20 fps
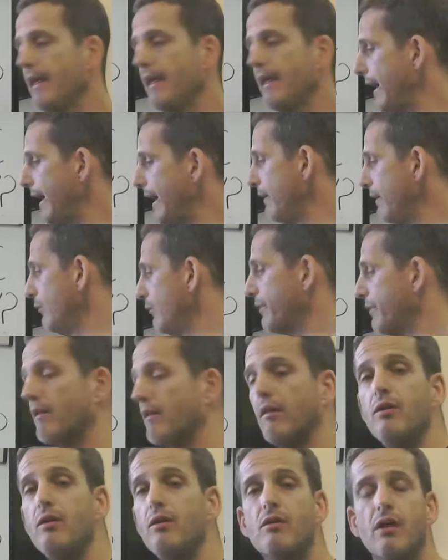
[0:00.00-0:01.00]
And with
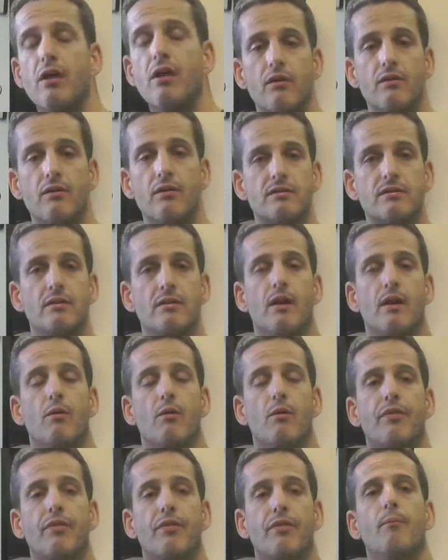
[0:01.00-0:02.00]
glucose,
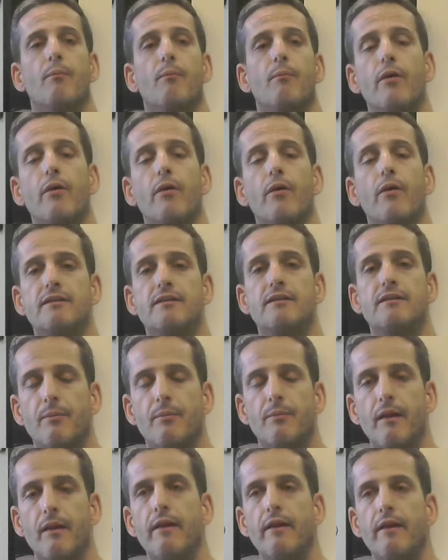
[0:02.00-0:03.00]
with the more
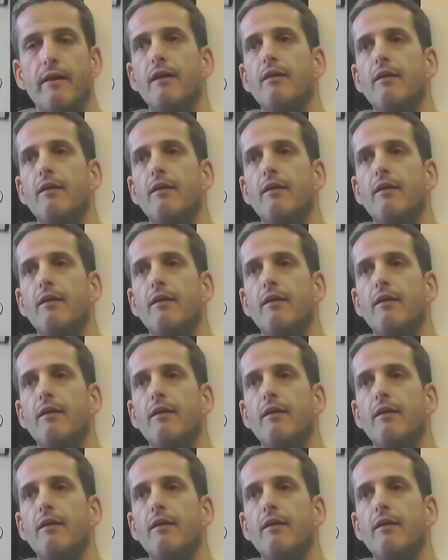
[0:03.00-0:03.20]
instability,